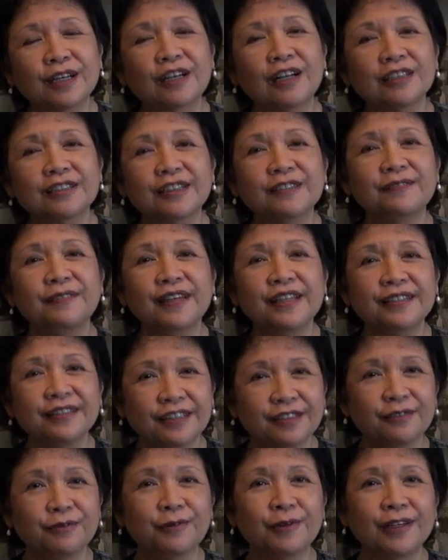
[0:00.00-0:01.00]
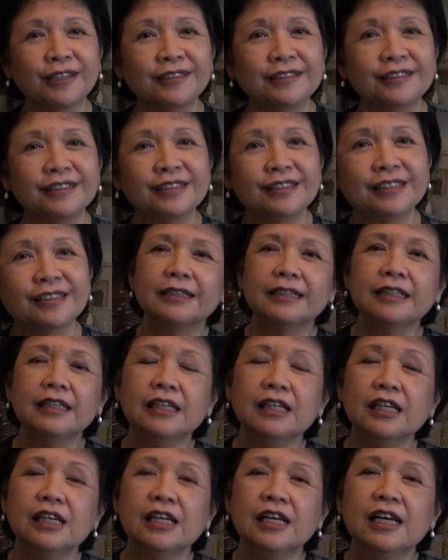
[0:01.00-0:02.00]
cultivated ones.
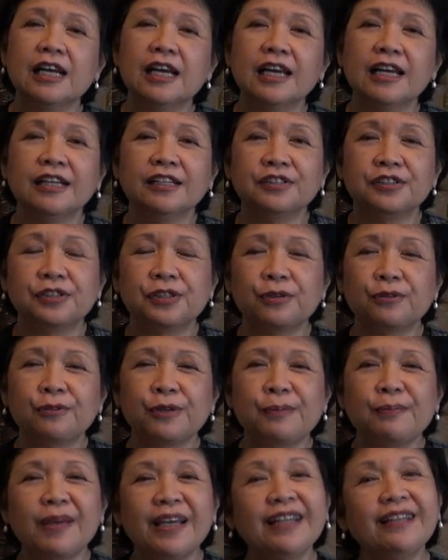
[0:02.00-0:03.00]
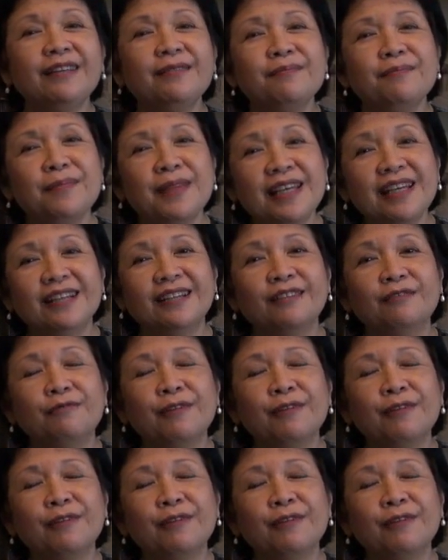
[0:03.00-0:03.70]
So we made a meal.